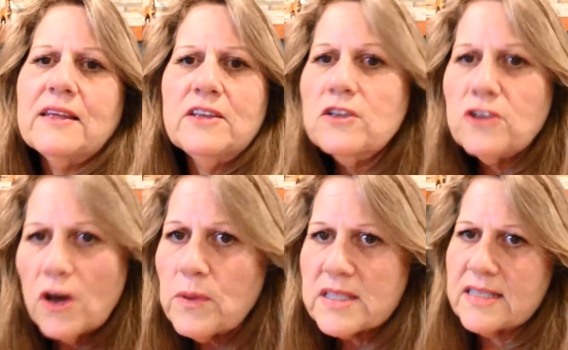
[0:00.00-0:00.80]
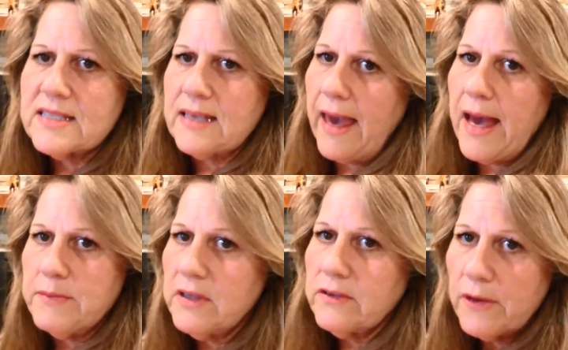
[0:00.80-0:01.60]
you'll know it's a
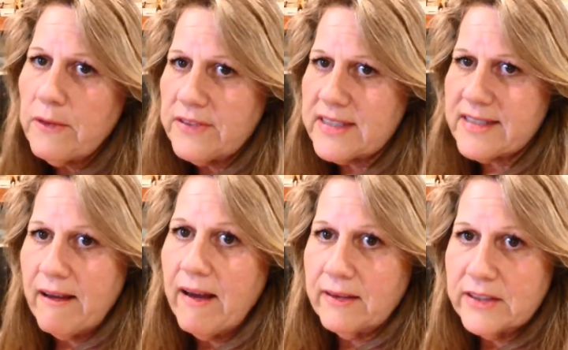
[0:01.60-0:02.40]
scam you'll know if it's not